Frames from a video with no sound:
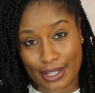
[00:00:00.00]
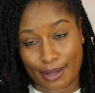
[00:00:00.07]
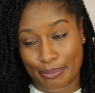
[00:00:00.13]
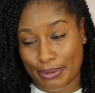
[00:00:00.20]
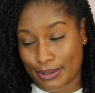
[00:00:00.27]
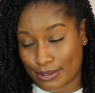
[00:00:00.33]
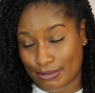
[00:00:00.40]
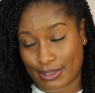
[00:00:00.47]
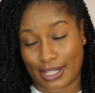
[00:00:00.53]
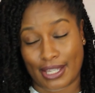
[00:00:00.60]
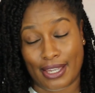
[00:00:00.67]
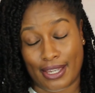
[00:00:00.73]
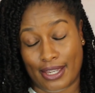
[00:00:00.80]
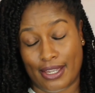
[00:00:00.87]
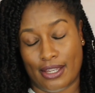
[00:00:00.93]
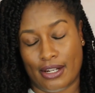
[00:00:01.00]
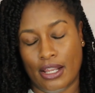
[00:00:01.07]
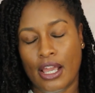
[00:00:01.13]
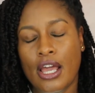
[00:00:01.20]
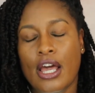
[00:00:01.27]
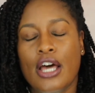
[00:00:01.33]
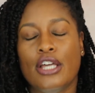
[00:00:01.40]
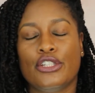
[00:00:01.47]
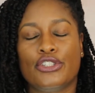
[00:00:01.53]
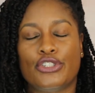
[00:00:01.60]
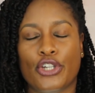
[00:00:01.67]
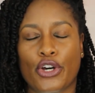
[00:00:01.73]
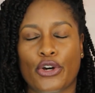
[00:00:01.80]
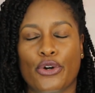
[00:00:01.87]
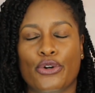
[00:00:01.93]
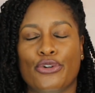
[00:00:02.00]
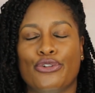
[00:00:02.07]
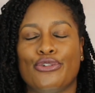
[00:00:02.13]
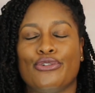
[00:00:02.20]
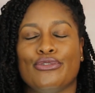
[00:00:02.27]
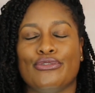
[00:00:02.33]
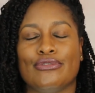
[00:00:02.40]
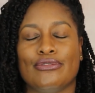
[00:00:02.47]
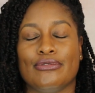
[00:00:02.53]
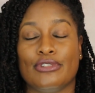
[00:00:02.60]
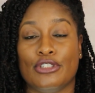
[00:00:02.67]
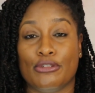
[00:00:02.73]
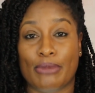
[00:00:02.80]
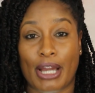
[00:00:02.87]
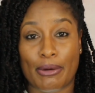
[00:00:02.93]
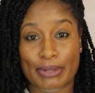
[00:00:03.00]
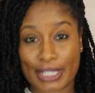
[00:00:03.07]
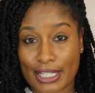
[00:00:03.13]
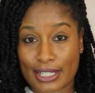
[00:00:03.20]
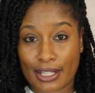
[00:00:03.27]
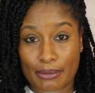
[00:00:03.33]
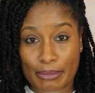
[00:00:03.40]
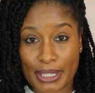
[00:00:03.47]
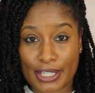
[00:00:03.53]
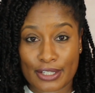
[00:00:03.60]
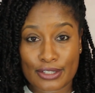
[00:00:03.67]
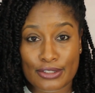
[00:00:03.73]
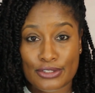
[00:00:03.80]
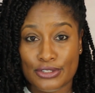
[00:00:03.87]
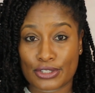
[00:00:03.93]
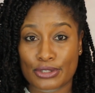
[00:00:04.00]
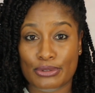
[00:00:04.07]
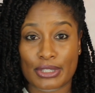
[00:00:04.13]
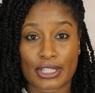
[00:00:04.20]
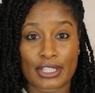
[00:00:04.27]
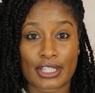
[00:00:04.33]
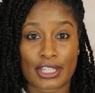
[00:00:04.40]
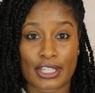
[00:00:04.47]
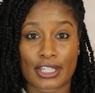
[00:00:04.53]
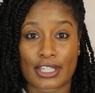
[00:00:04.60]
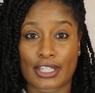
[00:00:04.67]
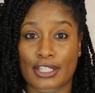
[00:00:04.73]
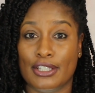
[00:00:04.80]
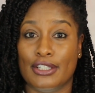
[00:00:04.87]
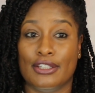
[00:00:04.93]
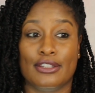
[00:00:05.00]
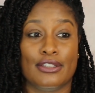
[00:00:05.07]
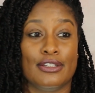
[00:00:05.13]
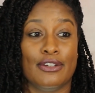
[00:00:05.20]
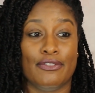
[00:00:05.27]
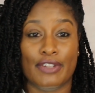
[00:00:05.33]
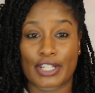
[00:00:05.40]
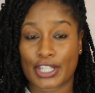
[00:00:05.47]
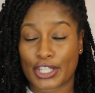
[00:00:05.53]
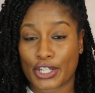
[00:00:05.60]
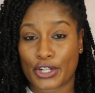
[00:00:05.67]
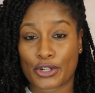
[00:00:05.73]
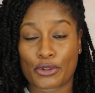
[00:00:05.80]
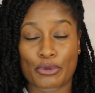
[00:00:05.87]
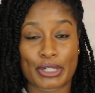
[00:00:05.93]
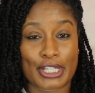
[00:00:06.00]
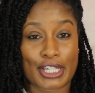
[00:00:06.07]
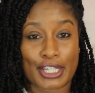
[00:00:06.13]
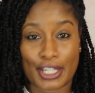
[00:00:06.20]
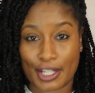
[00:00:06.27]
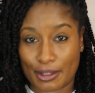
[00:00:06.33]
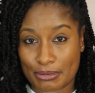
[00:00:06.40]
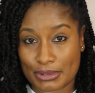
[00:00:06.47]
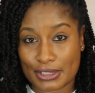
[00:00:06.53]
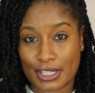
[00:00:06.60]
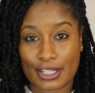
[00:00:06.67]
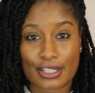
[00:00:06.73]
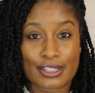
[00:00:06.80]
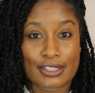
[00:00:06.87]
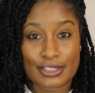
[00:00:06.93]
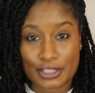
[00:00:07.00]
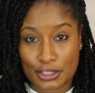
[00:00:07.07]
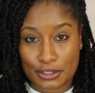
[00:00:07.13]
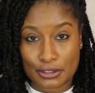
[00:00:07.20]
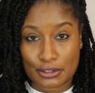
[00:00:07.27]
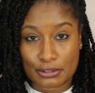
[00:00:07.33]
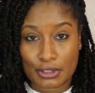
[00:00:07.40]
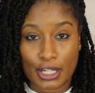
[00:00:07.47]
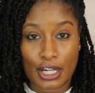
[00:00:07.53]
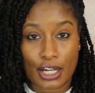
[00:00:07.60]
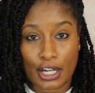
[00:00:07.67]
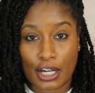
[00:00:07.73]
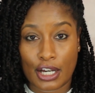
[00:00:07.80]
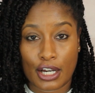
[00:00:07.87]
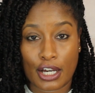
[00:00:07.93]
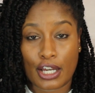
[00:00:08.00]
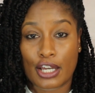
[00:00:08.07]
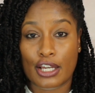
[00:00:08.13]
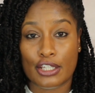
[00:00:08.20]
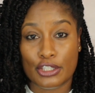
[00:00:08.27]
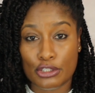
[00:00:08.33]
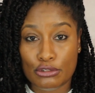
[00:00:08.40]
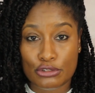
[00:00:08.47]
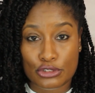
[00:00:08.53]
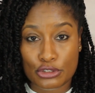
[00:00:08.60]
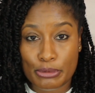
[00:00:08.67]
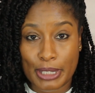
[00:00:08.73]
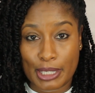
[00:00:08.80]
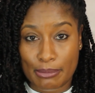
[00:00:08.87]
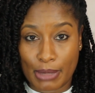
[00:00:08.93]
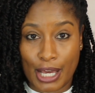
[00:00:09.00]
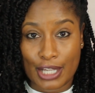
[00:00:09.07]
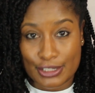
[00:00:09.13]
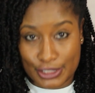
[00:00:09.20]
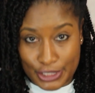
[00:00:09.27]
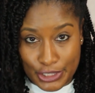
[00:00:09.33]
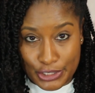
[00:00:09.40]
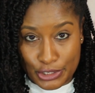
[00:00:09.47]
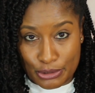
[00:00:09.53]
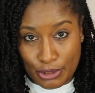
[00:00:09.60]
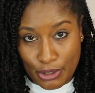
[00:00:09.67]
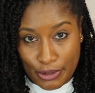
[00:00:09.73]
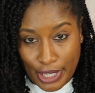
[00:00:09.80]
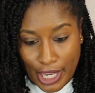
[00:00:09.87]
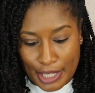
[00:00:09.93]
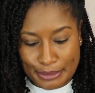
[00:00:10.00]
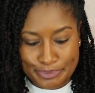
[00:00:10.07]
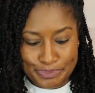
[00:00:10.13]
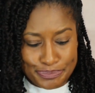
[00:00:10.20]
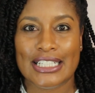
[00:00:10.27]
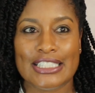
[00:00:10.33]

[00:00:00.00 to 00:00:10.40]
I post when I can. So you might want to hit that bell so you can get the video when it comes to a uh, YouTube inbox near you, okay?